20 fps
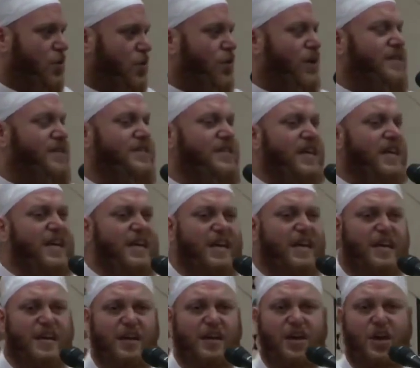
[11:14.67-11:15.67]
We
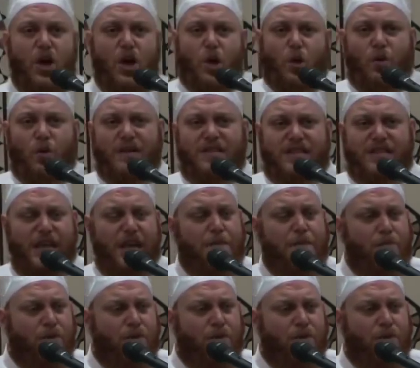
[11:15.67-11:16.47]
see